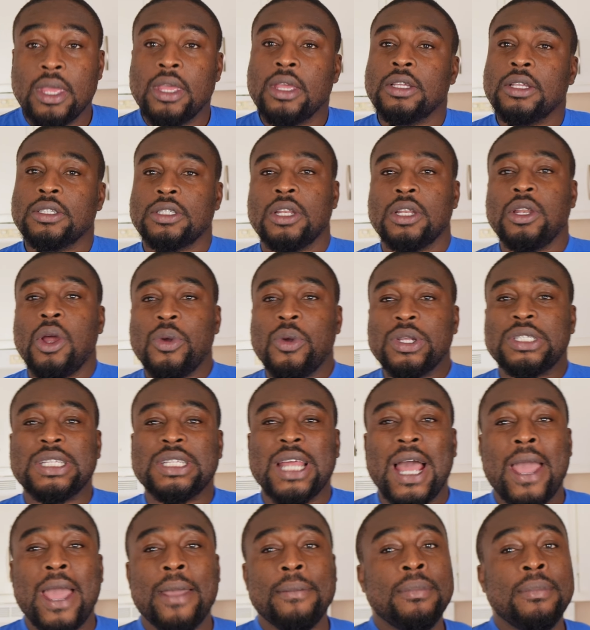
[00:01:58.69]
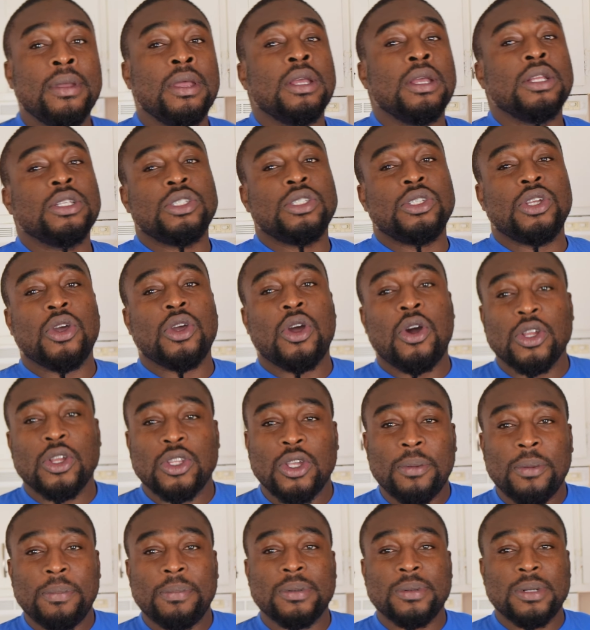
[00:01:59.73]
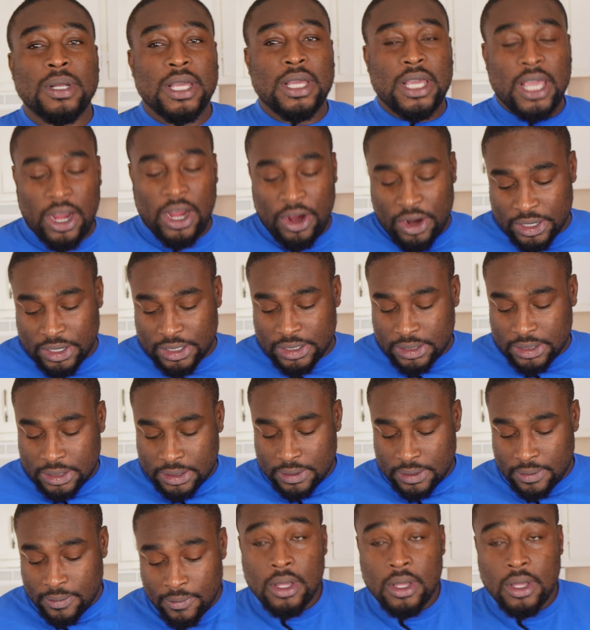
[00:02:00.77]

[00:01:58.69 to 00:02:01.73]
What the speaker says: So now it's time to cut up the carrots.